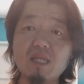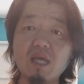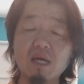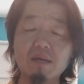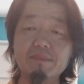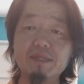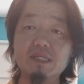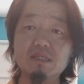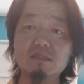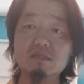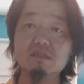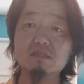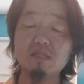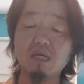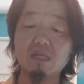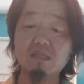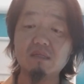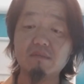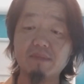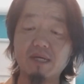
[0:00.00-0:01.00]
I mean, it's a
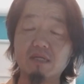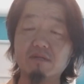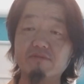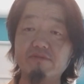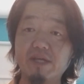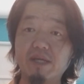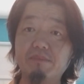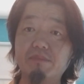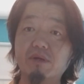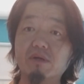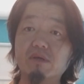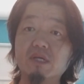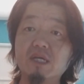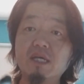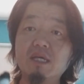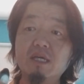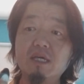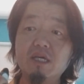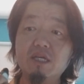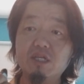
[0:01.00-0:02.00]
solid amount of vapor.
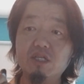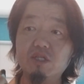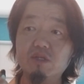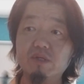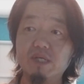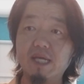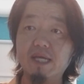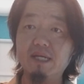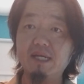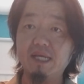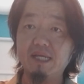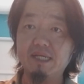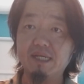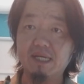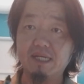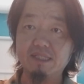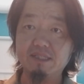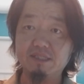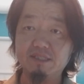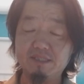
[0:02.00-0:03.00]
You get a
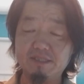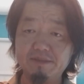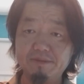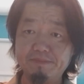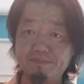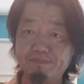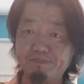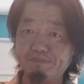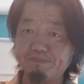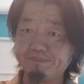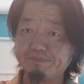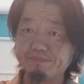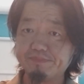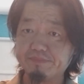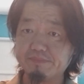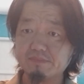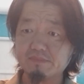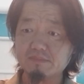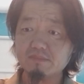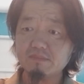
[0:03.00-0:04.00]
nice,
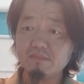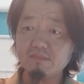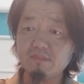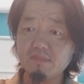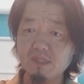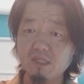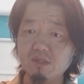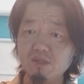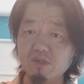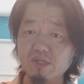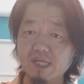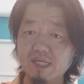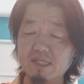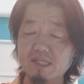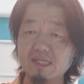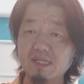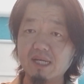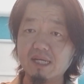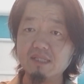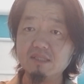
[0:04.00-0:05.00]
you get
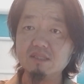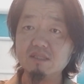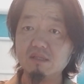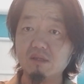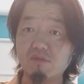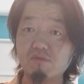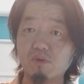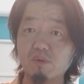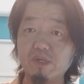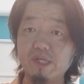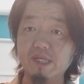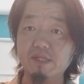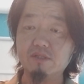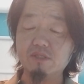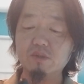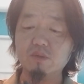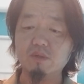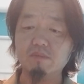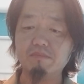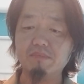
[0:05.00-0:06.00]
a nice throat hit
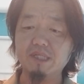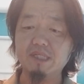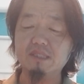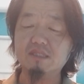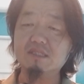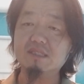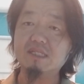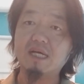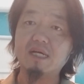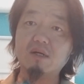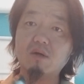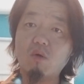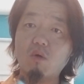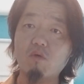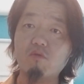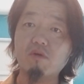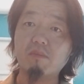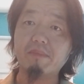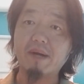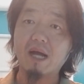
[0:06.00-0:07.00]
to it, but it's not
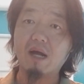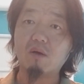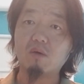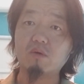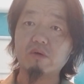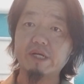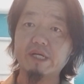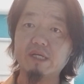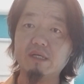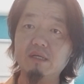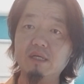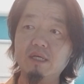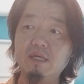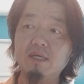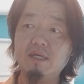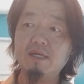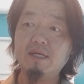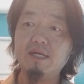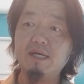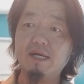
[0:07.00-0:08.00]
overpowering
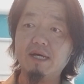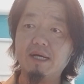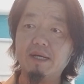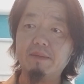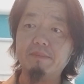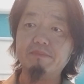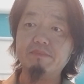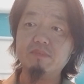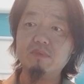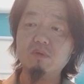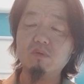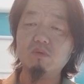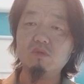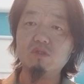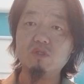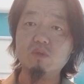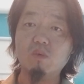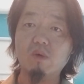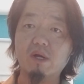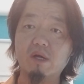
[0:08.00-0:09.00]
um,
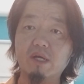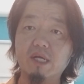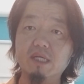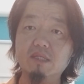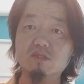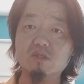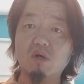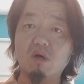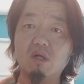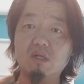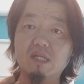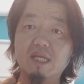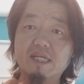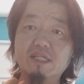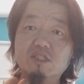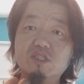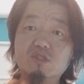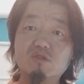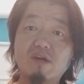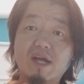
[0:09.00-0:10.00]
to where it's all
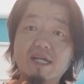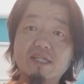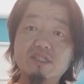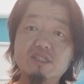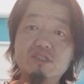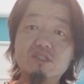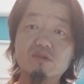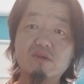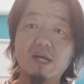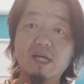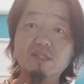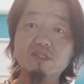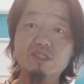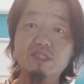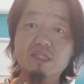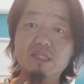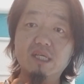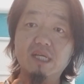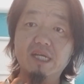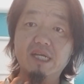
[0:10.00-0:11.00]
like scratchy,
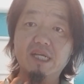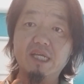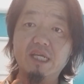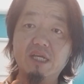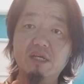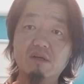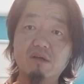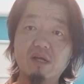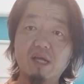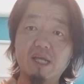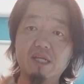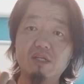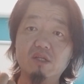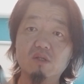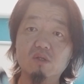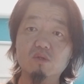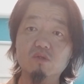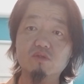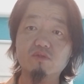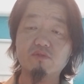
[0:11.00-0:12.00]
scratchy in here, and you
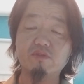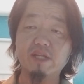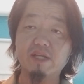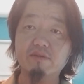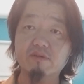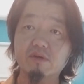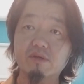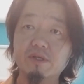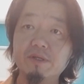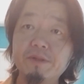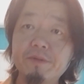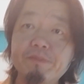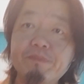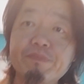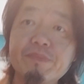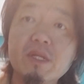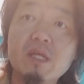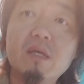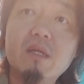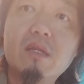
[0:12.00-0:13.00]
lose flavor.
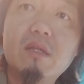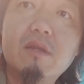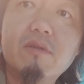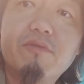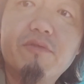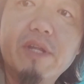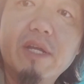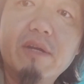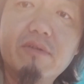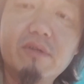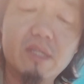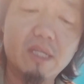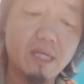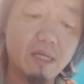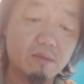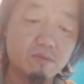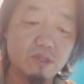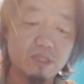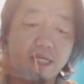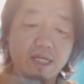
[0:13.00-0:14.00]
The flavor that
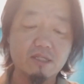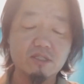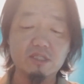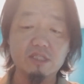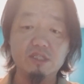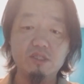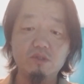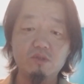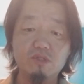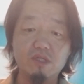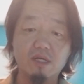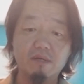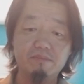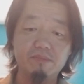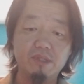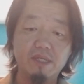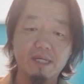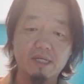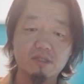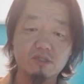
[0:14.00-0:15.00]
I was actually use,
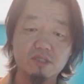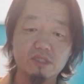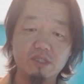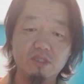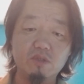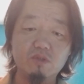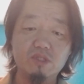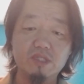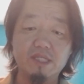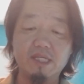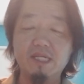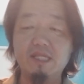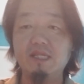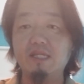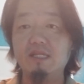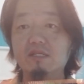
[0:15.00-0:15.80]
I'm actually using in